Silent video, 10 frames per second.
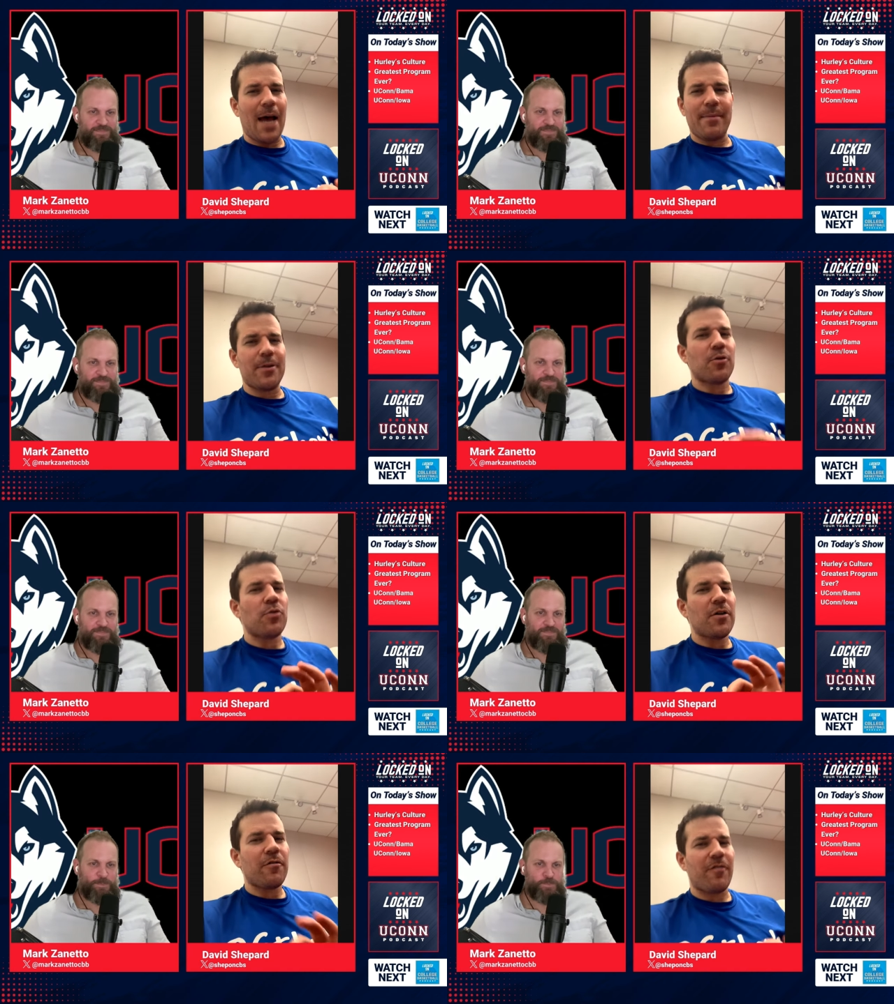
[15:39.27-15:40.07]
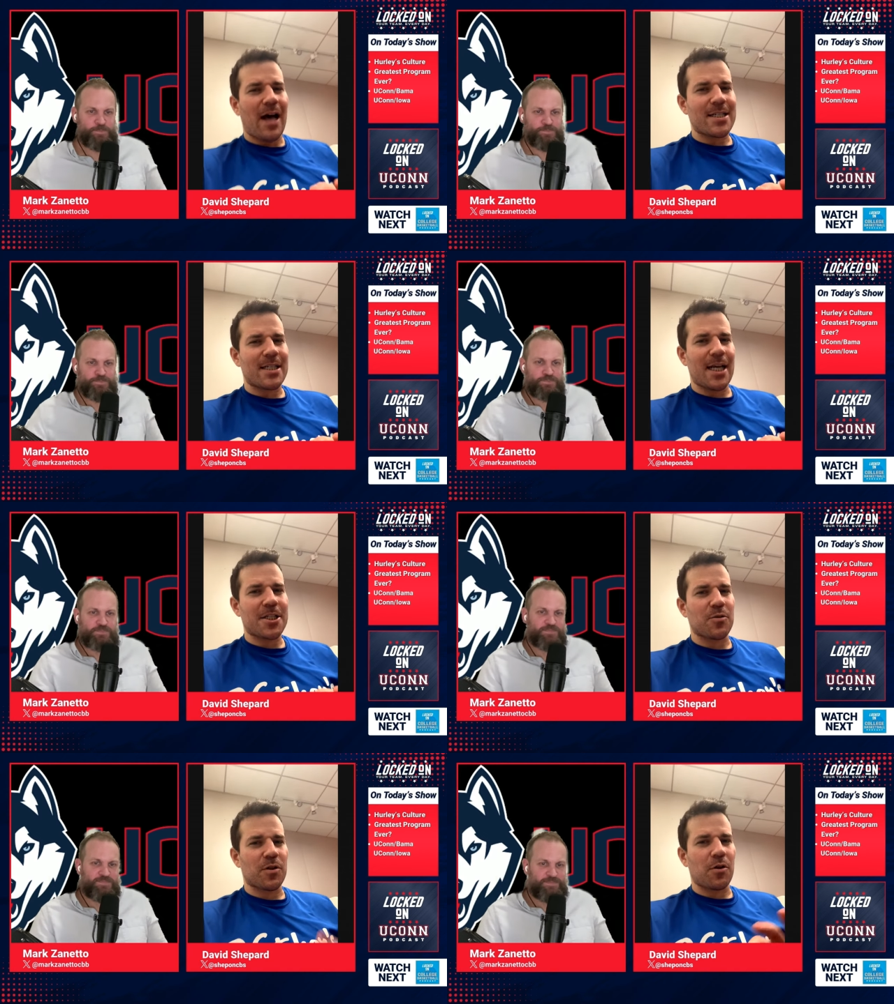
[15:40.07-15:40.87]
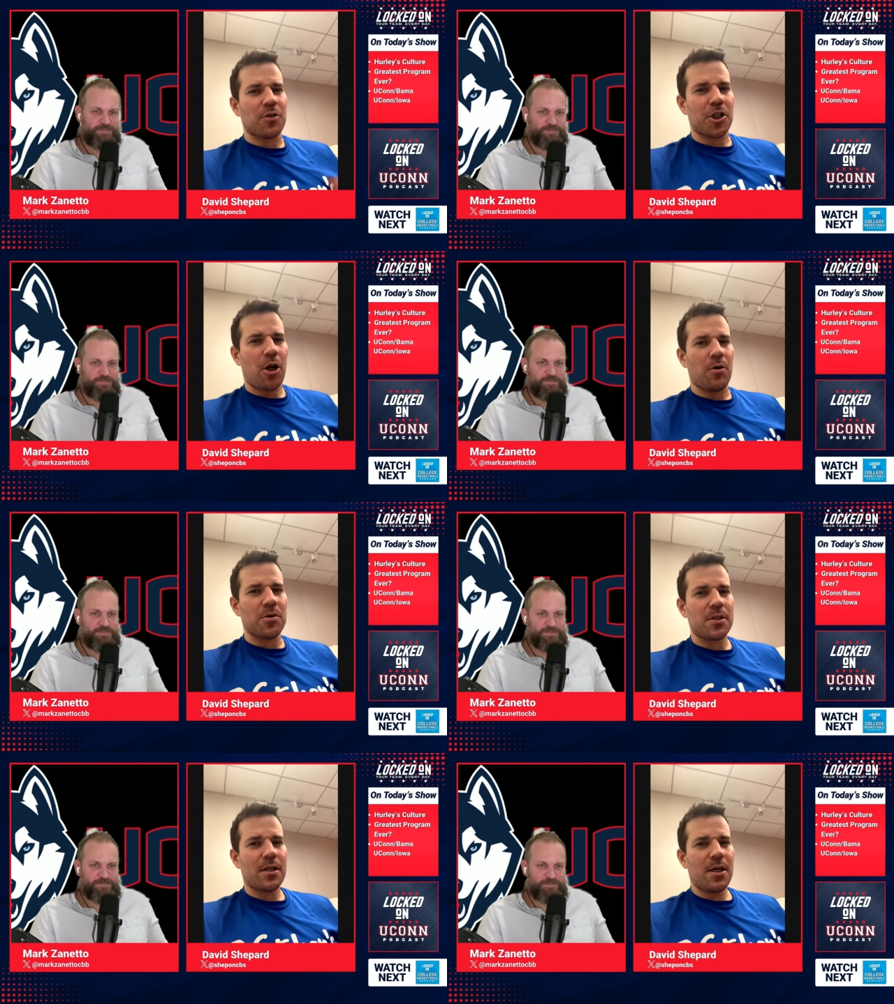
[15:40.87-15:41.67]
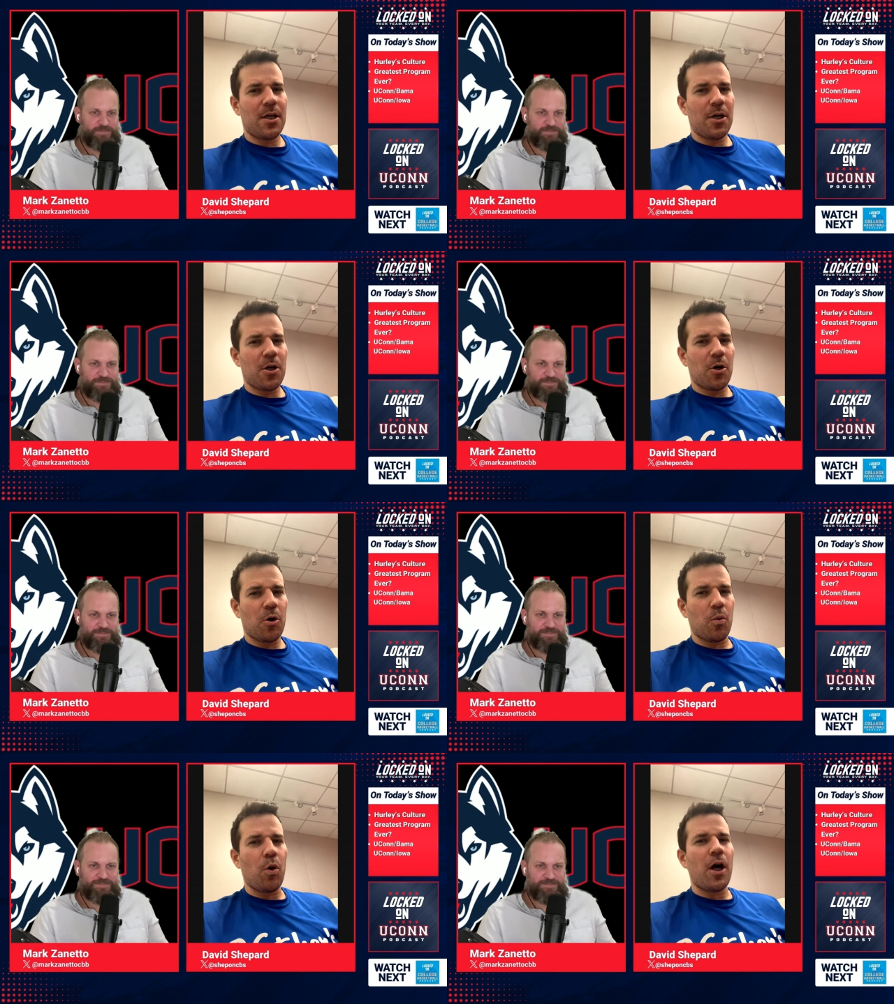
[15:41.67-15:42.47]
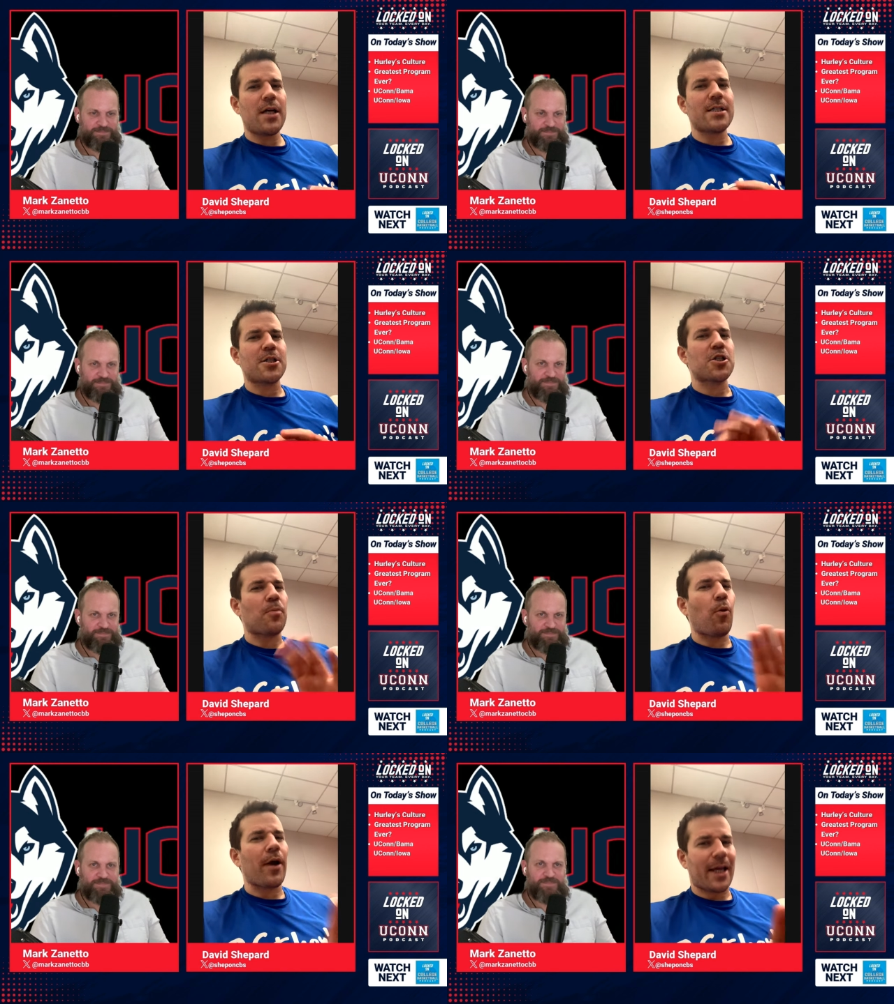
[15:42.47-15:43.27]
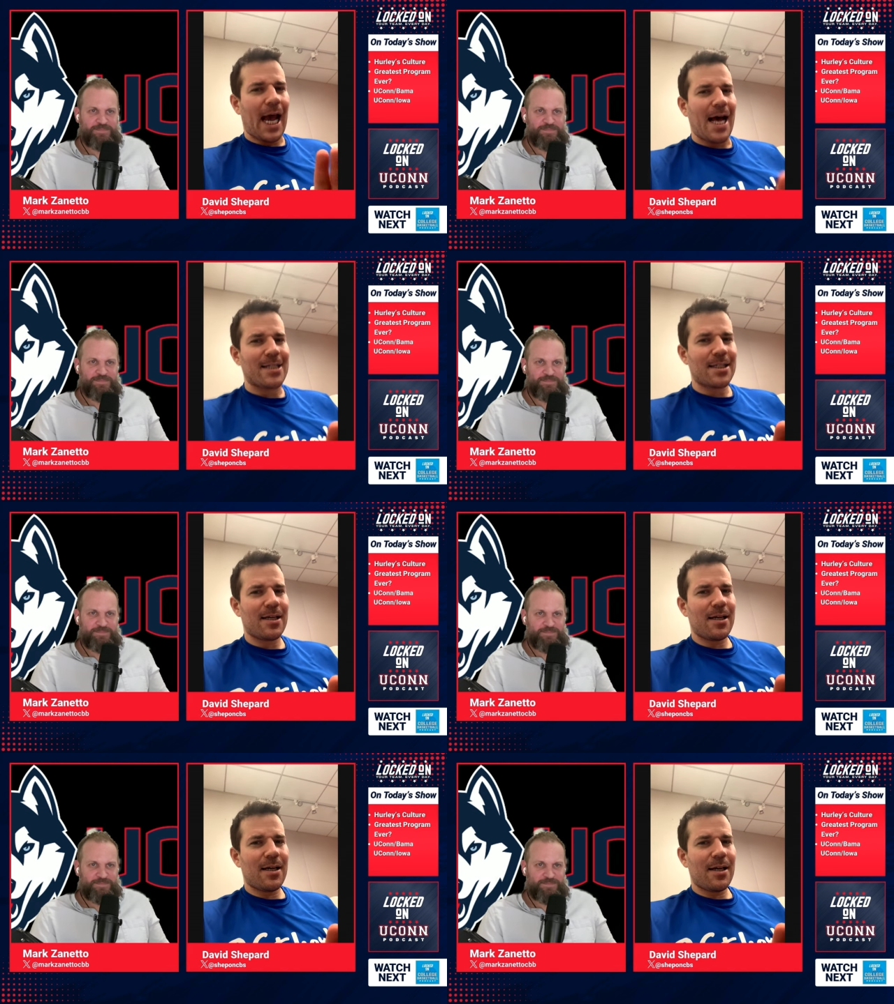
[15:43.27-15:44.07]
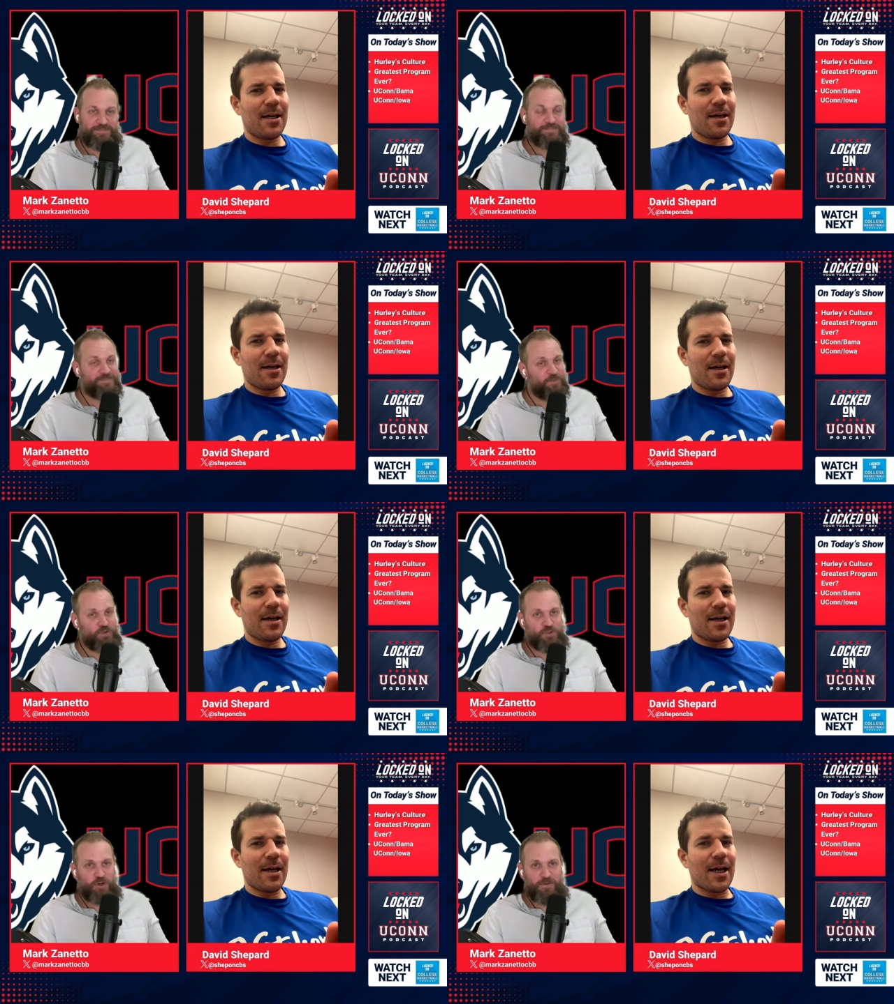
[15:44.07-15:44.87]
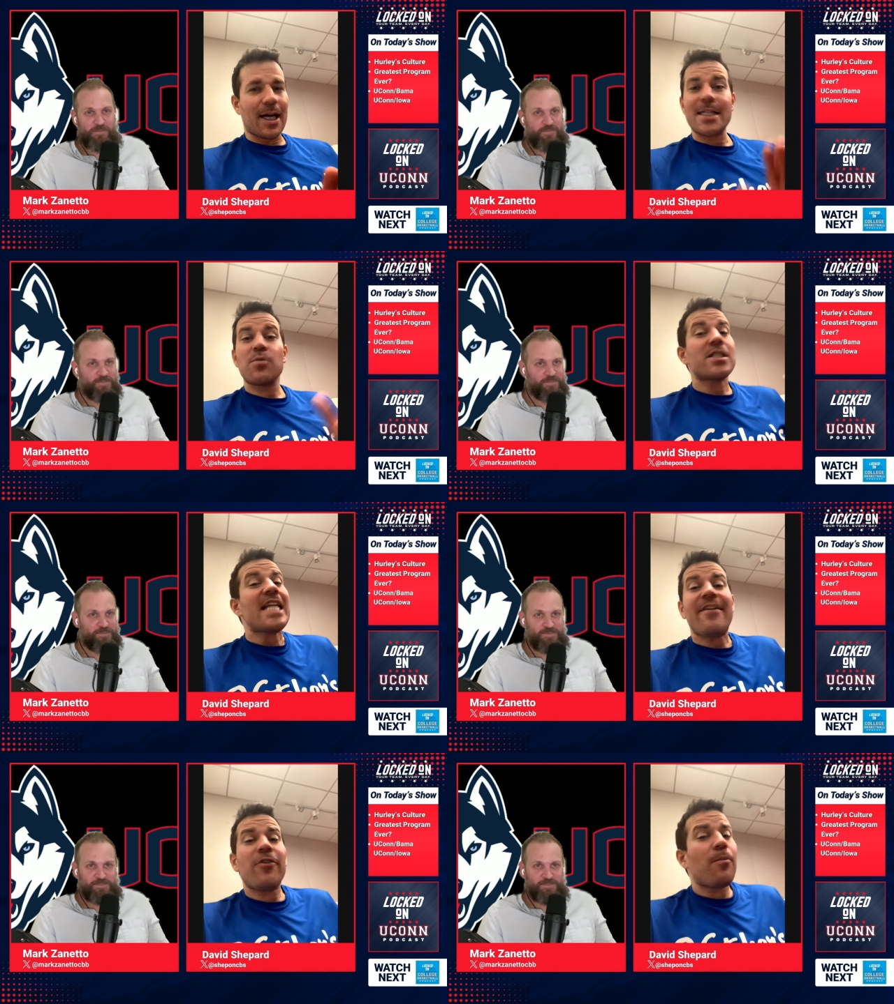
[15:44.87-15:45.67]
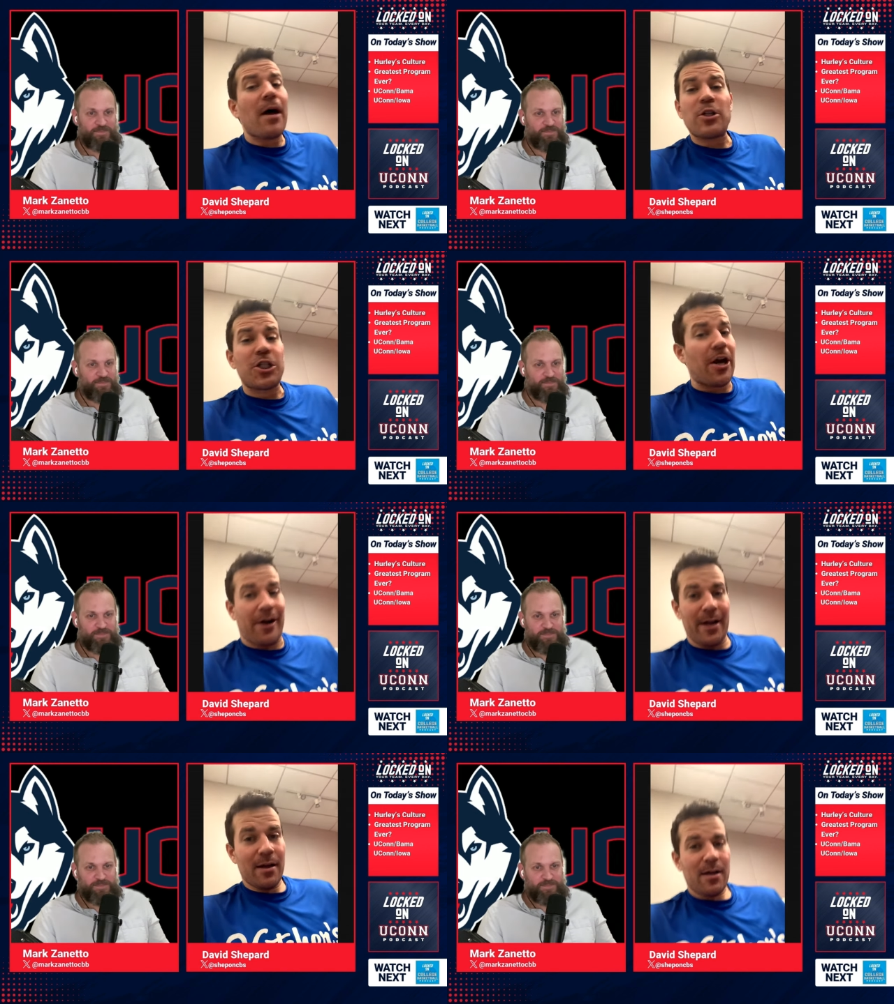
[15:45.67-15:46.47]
Speaker 1: I mean, the real fascination with those shows was the supporting cast for sure. Because it was never about Jerry.